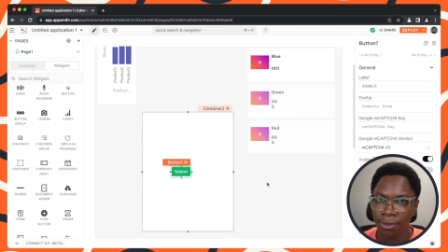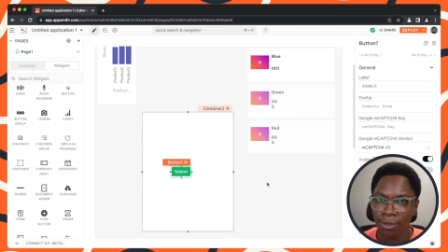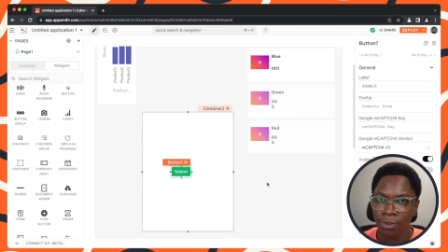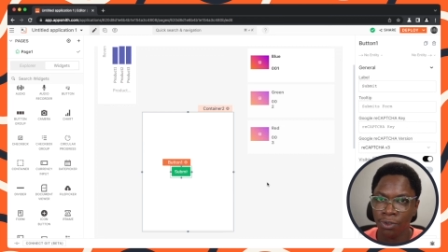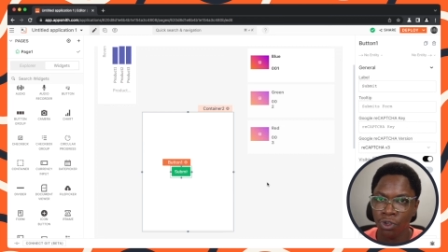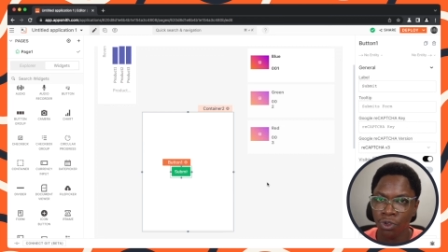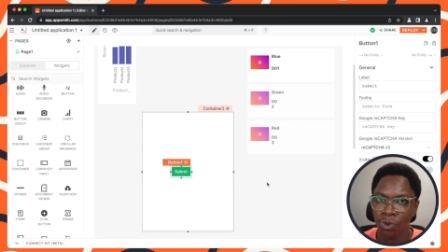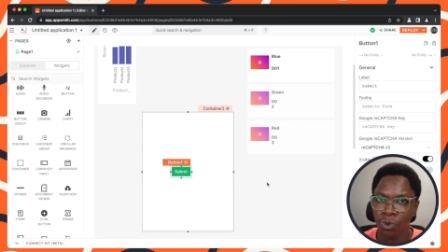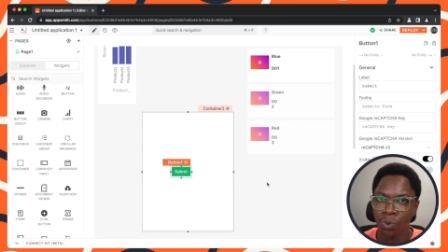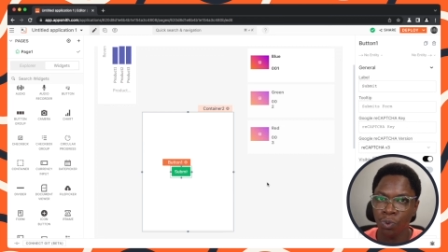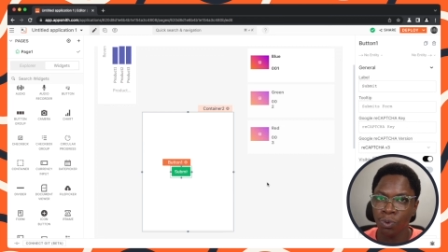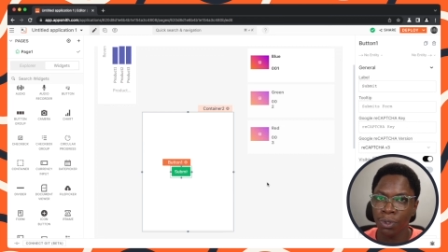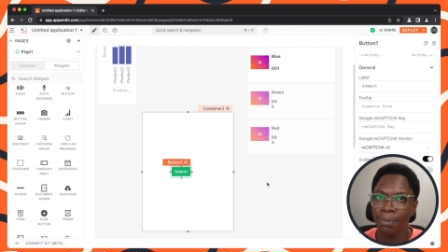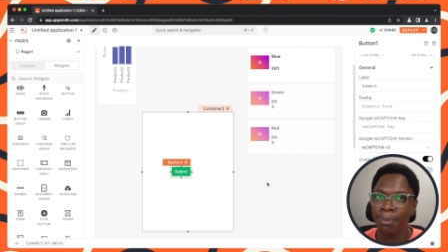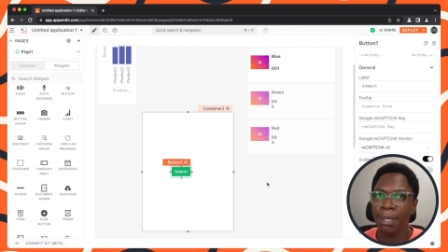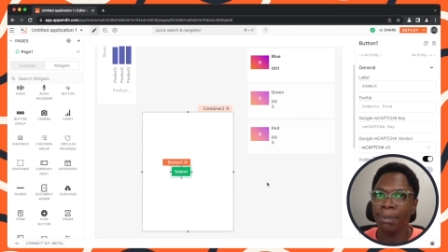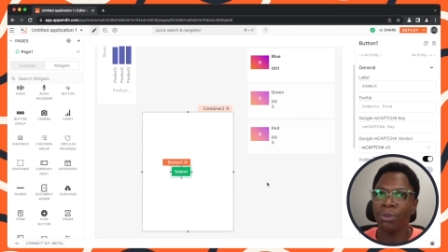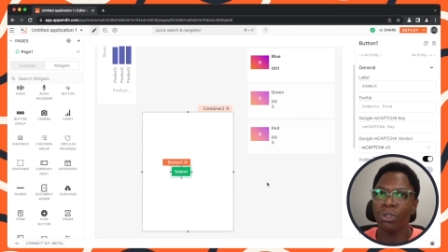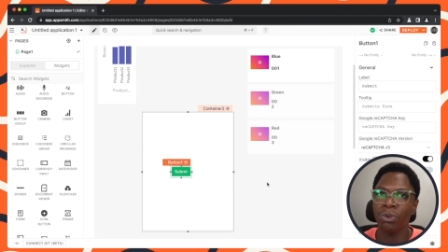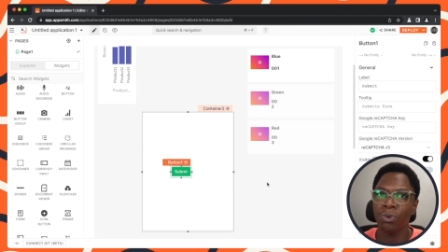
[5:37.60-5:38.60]
you would be
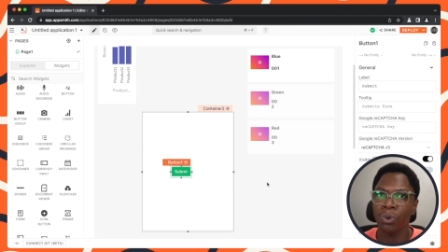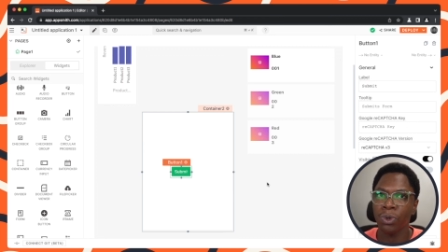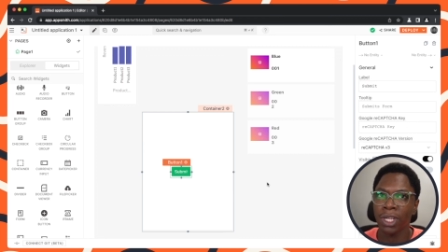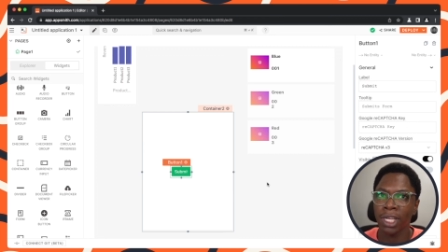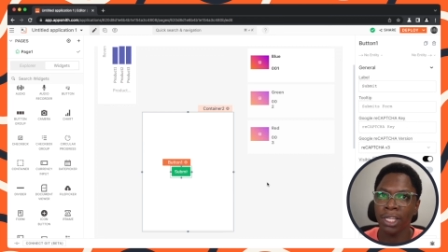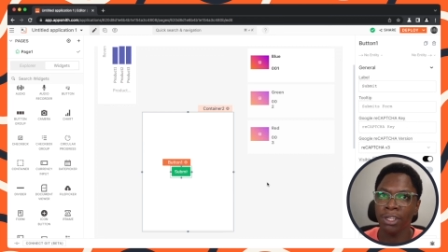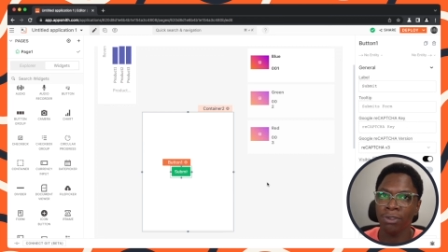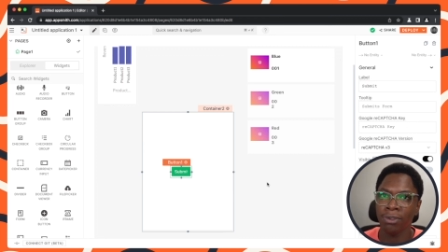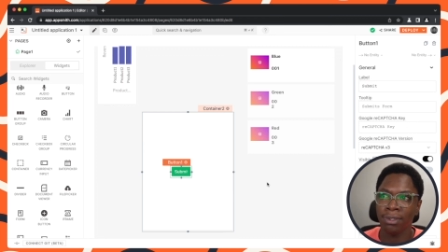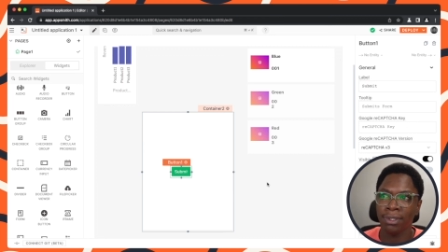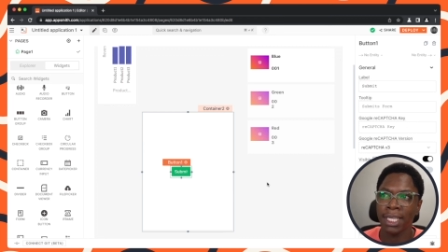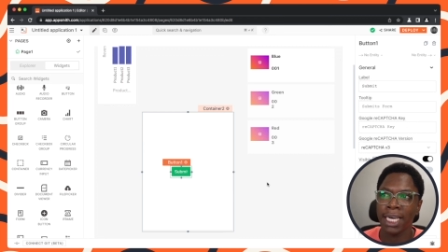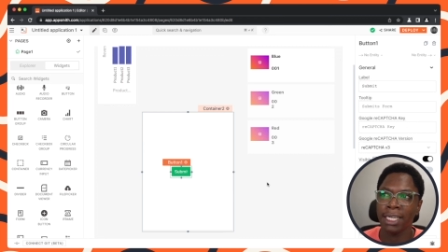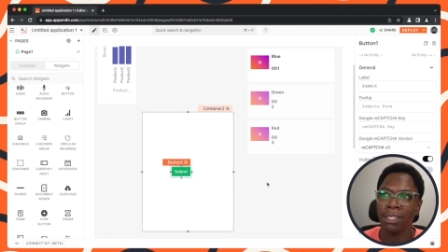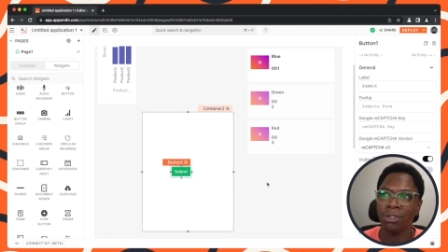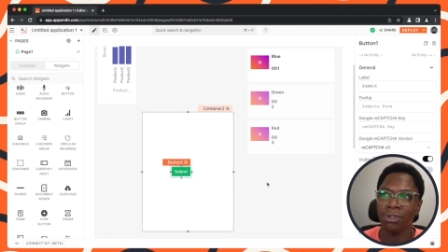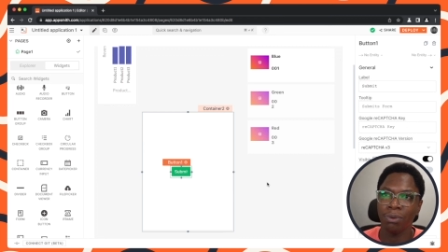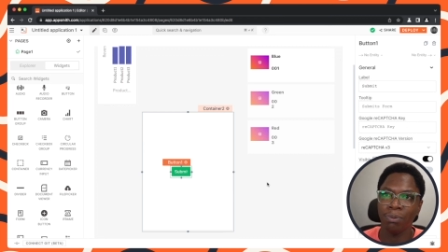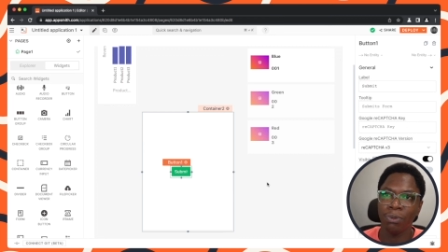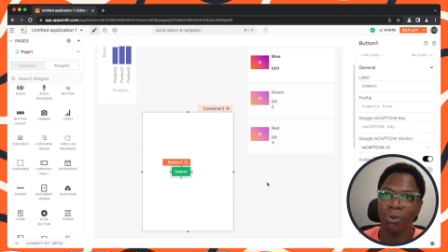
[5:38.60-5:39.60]
able to quickly use that
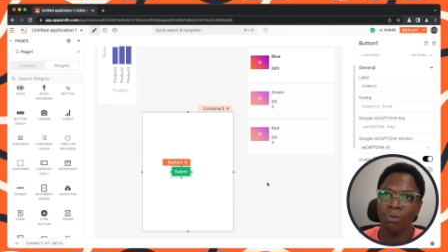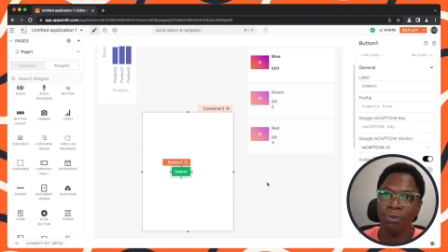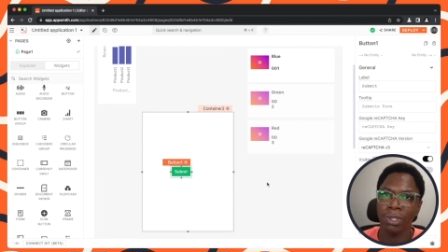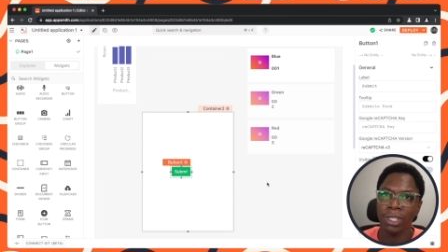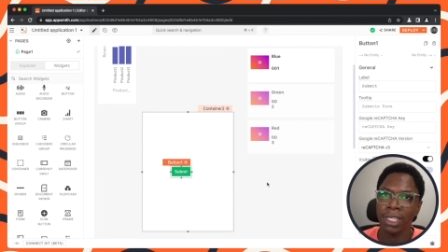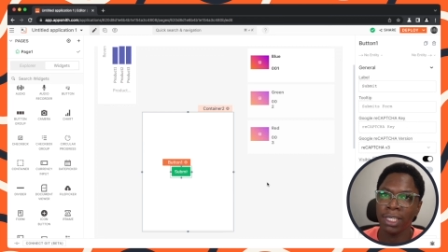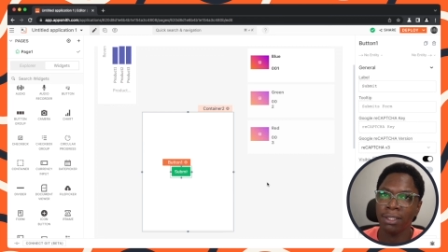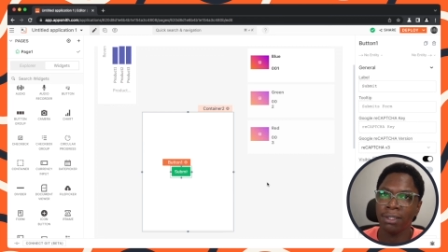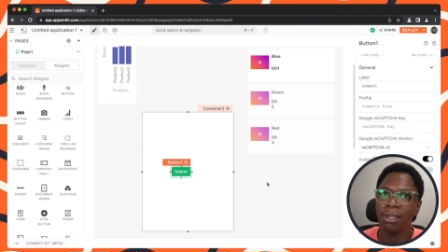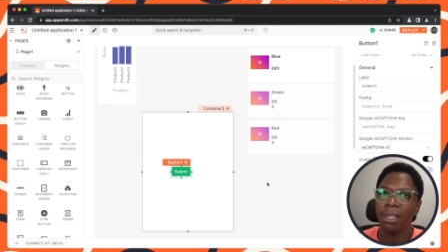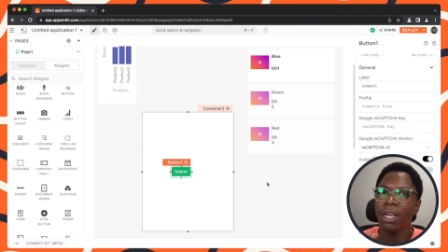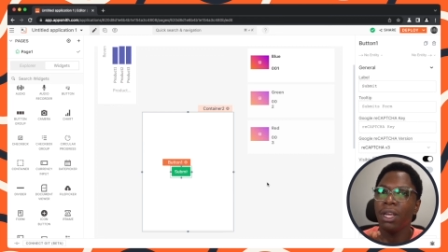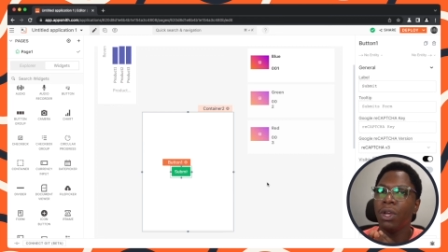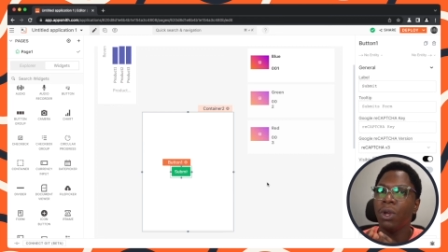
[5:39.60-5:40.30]
to move widgets